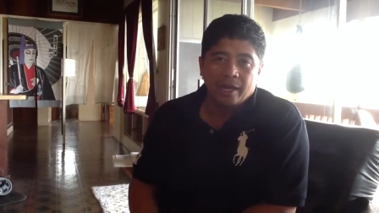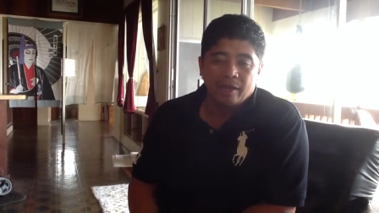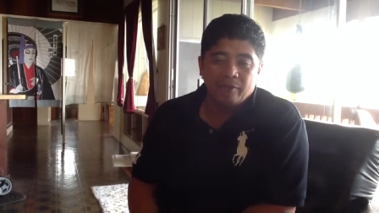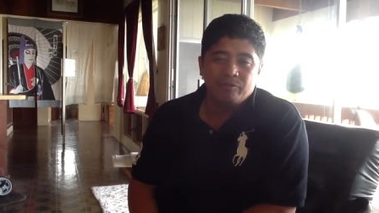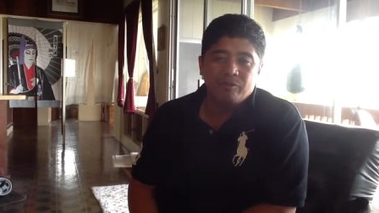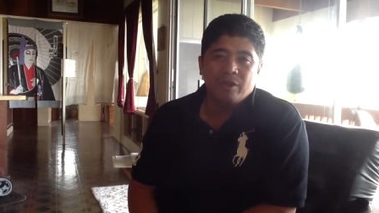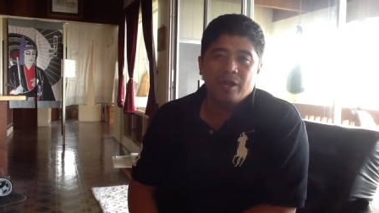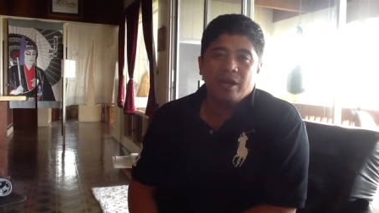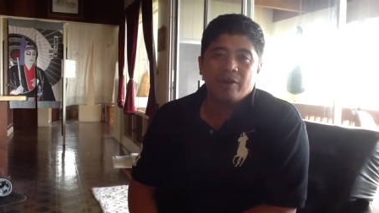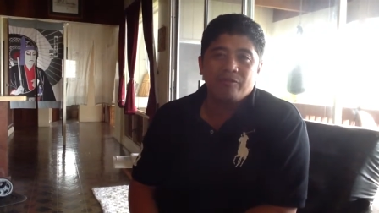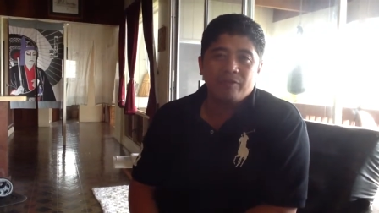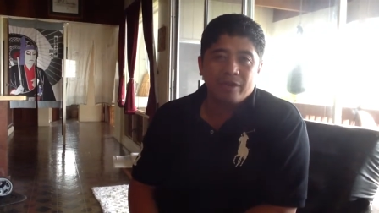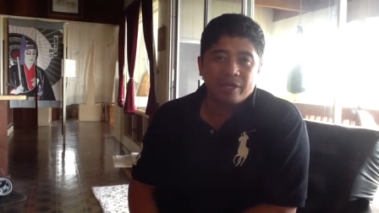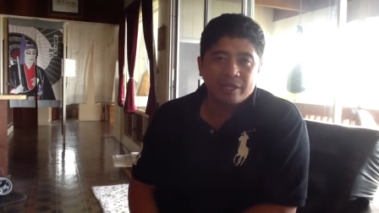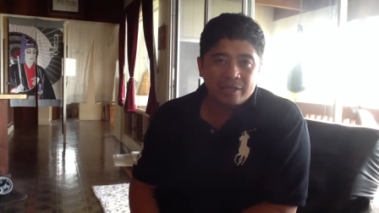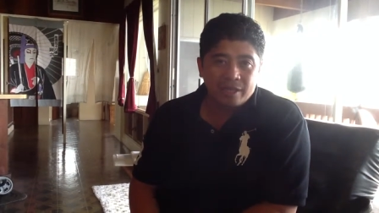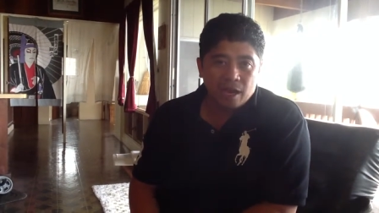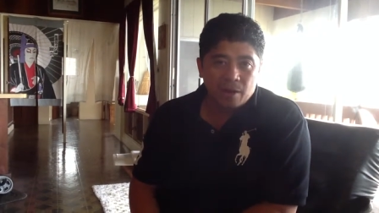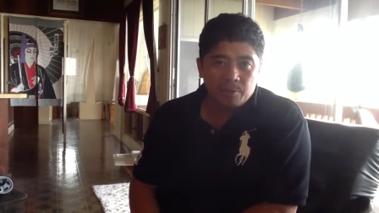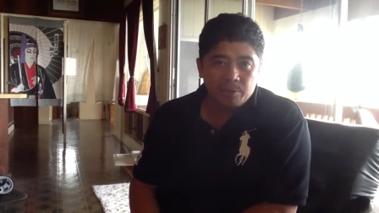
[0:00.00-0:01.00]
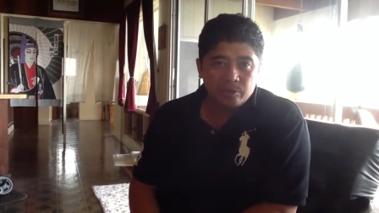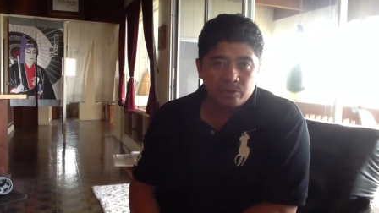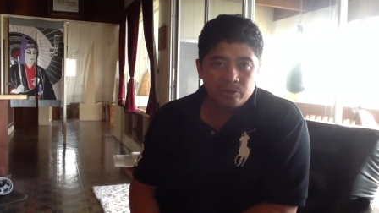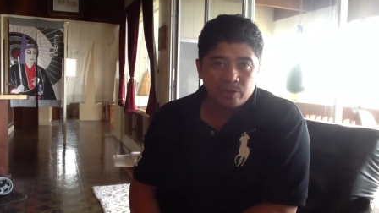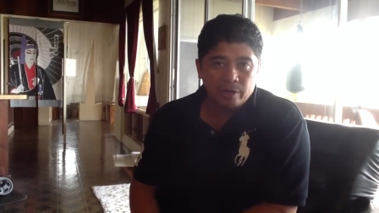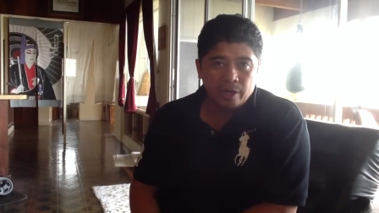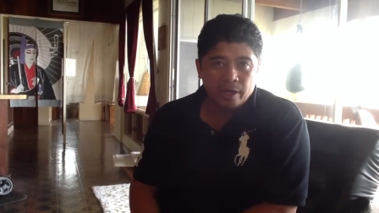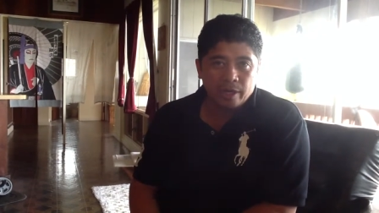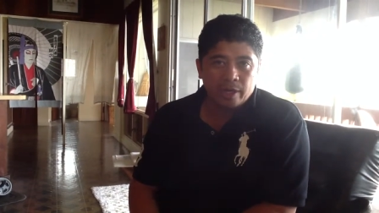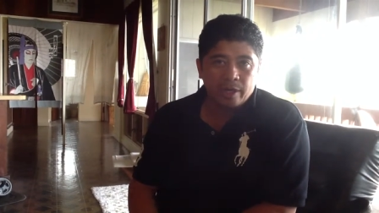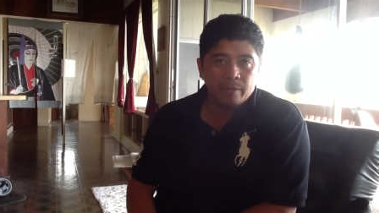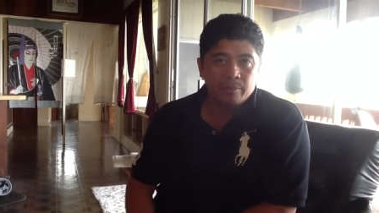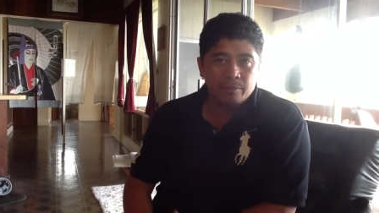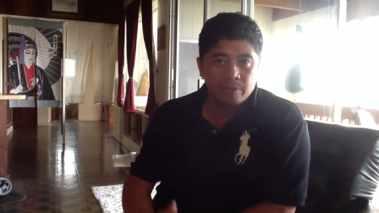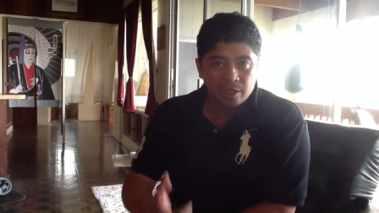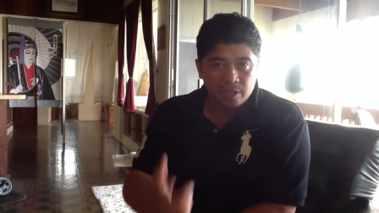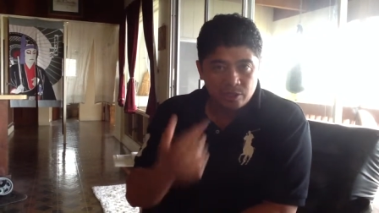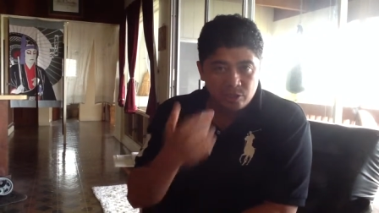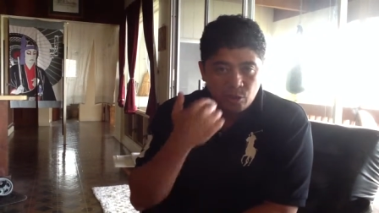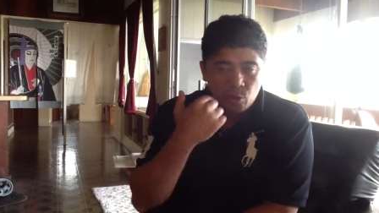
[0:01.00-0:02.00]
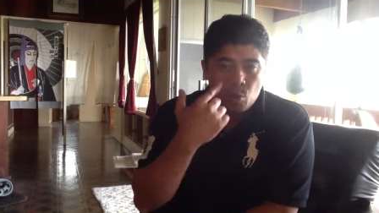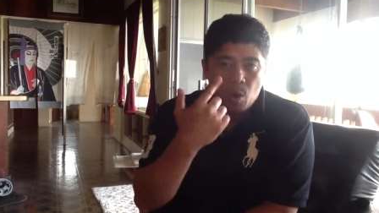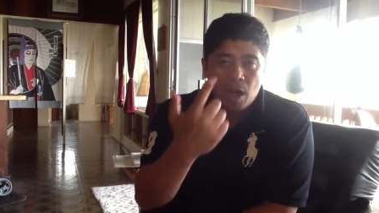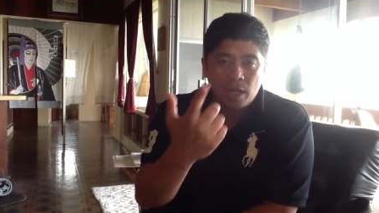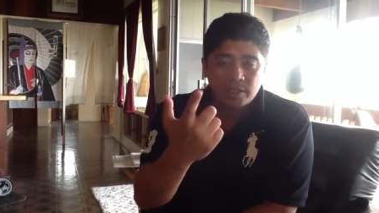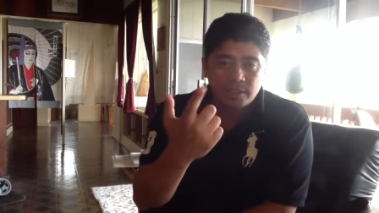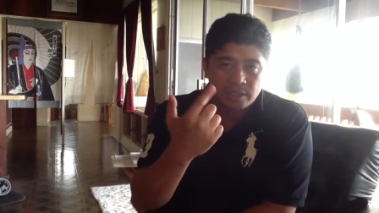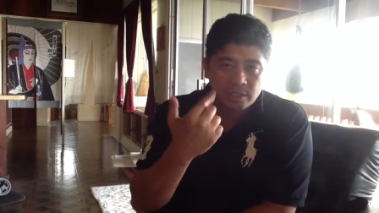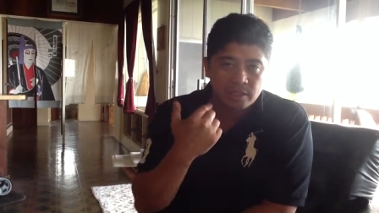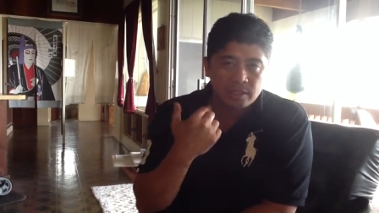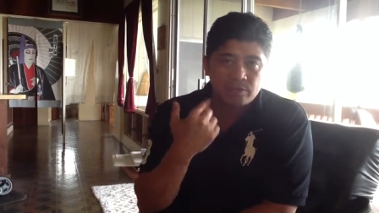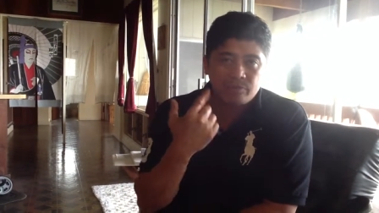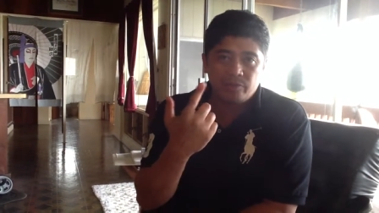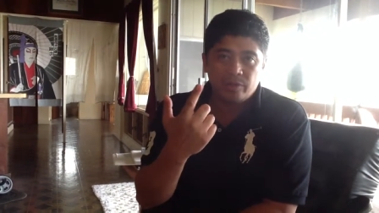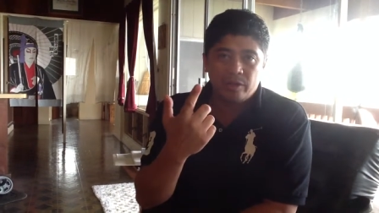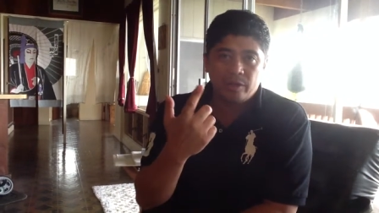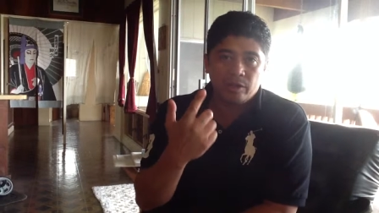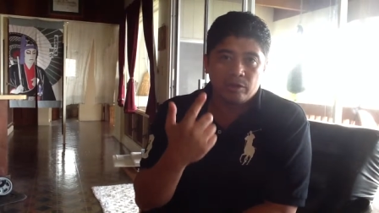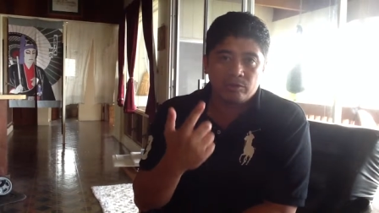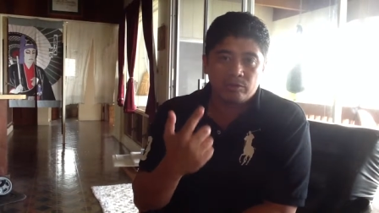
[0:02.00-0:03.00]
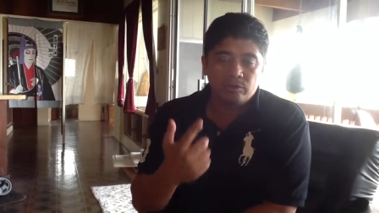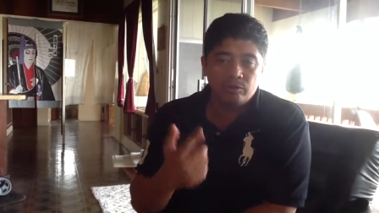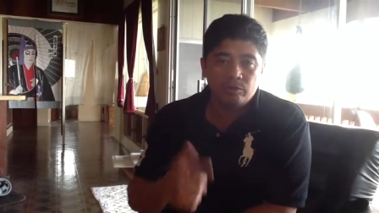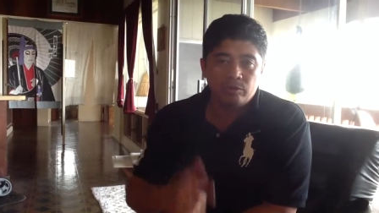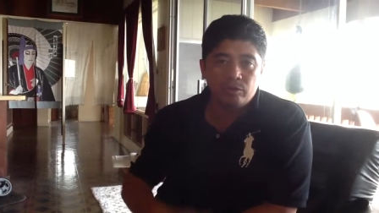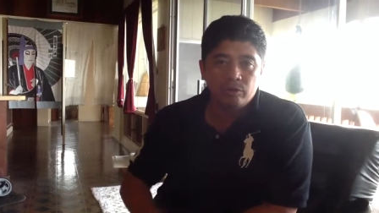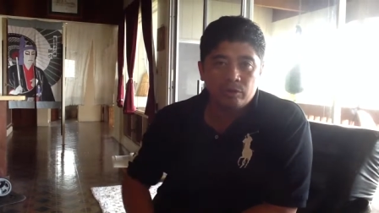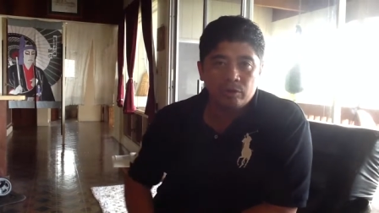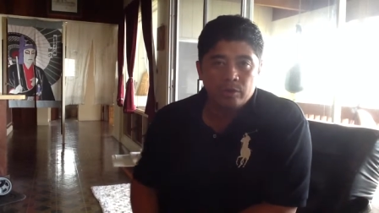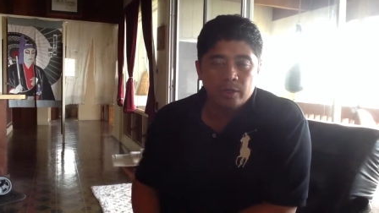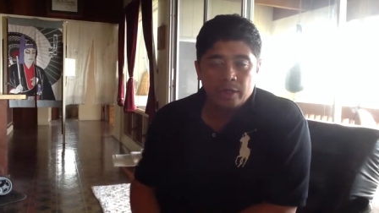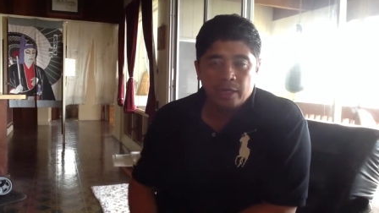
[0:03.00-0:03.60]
if you ever get the opportunity, because you're watching this video, to